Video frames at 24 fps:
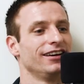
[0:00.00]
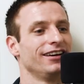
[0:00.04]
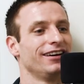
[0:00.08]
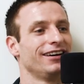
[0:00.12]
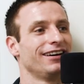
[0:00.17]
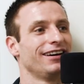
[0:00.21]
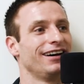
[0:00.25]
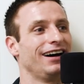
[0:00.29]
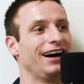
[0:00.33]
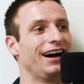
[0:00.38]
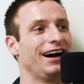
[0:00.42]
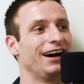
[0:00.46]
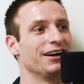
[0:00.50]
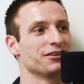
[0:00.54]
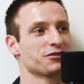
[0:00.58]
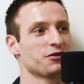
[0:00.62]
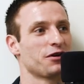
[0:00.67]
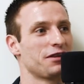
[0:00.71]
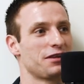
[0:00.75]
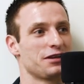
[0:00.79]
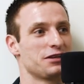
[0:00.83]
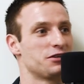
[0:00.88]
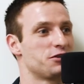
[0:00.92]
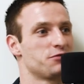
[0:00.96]
Uh, so I think
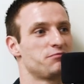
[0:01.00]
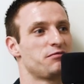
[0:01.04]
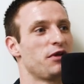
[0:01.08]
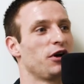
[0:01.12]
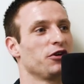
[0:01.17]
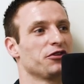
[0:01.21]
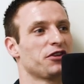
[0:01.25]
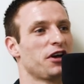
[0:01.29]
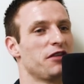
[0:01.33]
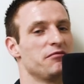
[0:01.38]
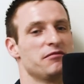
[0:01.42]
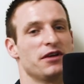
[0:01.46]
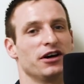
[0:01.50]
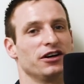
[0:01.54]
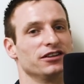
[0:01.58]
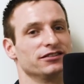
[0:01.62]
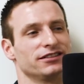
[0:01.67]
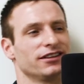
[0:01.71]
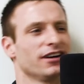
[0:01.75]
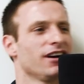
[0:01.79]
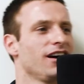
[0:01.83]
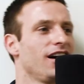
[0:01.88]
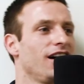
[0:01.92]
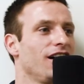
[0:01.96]
he just built up Milton. Oh,
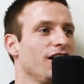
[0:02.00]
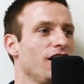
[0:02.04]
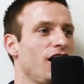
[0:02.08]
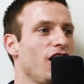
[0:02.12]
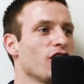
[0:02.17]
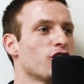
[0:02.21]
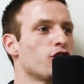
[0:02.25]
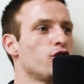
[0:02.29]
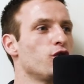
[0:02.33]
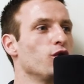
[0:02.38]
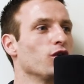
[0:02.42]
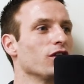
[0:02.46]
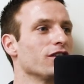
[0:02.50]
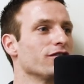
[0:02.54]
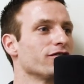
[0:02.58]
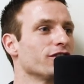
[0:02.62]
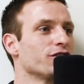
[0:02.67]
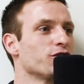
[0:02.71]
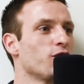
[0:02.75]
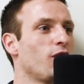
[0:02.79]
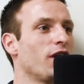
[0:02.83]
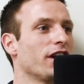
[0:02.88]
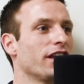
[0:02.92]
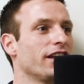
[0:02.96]
huh. I'll cool it for
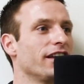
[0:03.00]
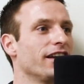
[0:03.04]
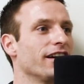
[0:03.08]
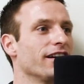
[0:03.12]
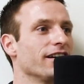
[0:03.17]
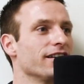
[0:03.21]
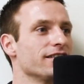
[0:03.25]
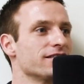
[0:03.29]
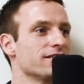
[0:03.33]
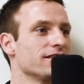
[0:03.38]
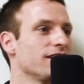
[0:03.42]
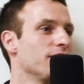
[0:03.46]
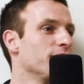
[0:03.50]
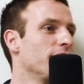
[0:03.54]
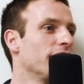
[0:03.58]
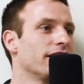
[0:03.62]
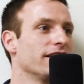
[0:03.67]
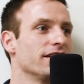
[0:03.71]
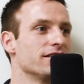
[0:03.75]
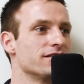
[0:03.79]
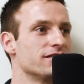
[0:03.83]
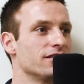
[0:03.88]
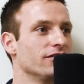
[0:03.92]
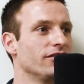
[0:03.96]
20 years and let my
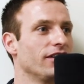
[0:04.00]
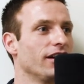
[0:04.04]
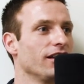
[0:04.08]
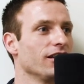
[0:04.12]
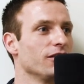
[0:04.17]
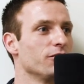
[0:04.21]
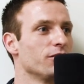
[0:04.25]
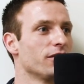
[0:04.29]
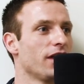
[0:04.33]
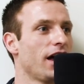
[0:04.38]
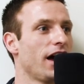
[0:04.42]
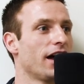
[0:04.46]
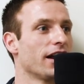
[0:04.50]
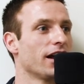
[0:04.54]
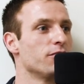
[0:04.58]
kids develop that. Yeah.